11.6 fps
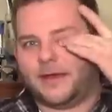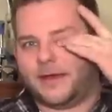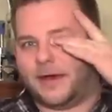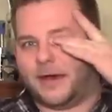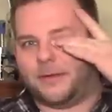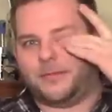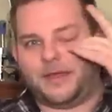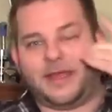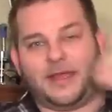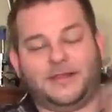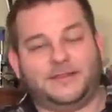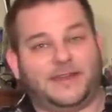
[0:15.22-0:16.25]
Um,
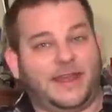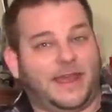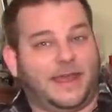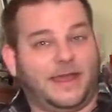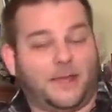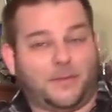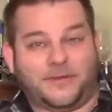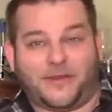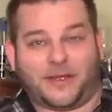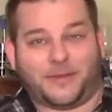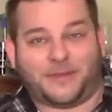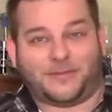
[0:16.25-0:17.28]
today I'm going to talk
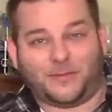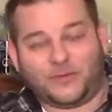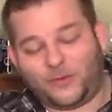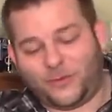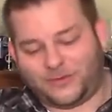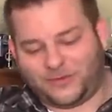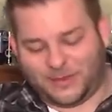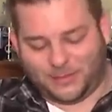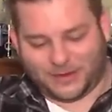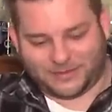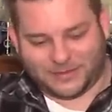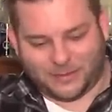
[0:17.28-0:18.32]
about some swords that he
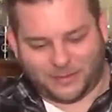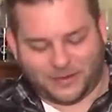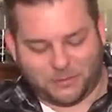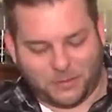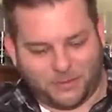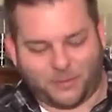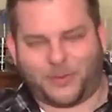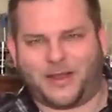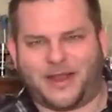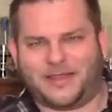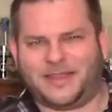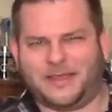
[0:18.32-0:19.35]
picked up. I remember we were
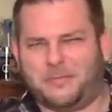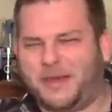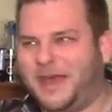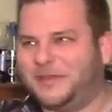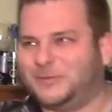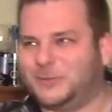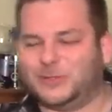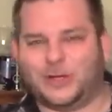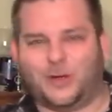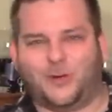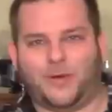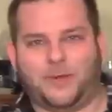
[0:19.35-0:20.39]
at I think a Badger
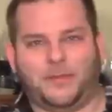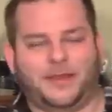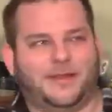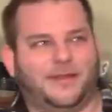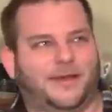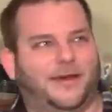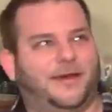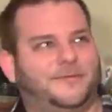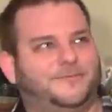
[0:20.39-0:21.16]
show up in. Uh,